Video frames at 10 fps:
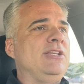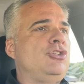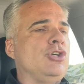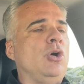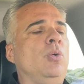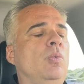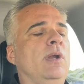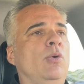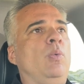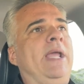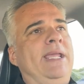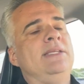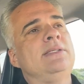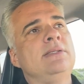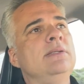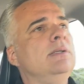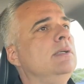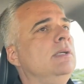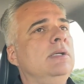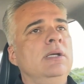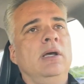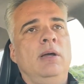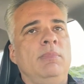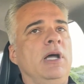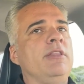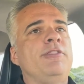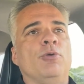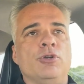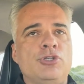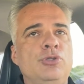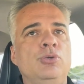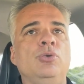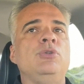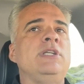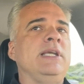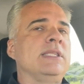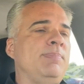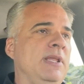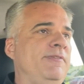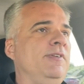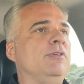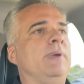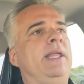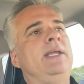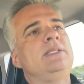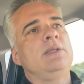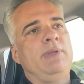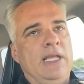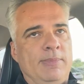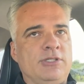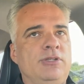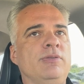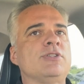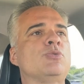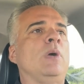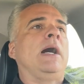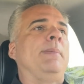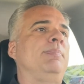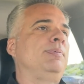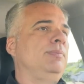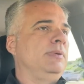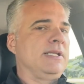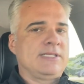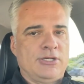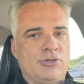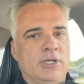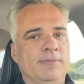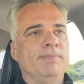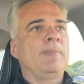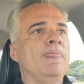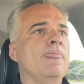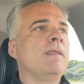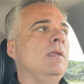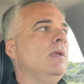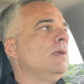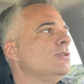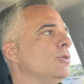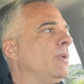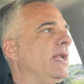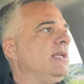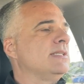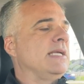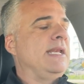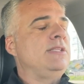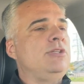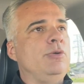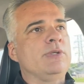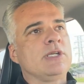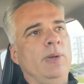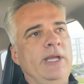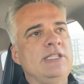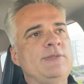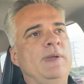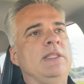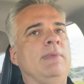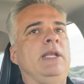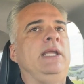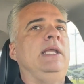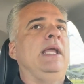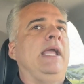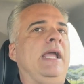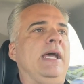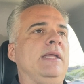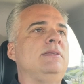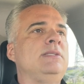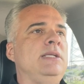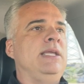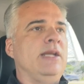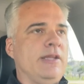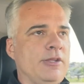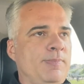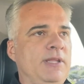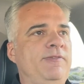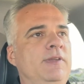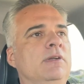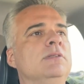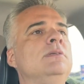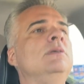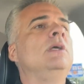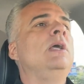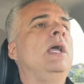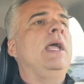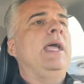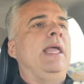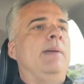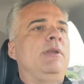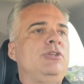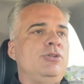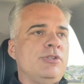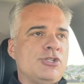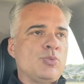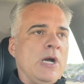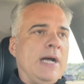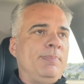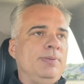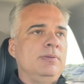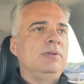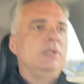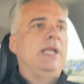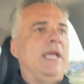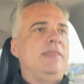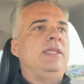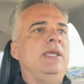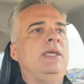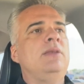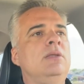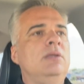don't want to wait a month or two to get the playfield ready to be able to do the swap, etc. So what I decided to do was go ahead and spend the money and get another playfield, and I'm going to do the swap, and then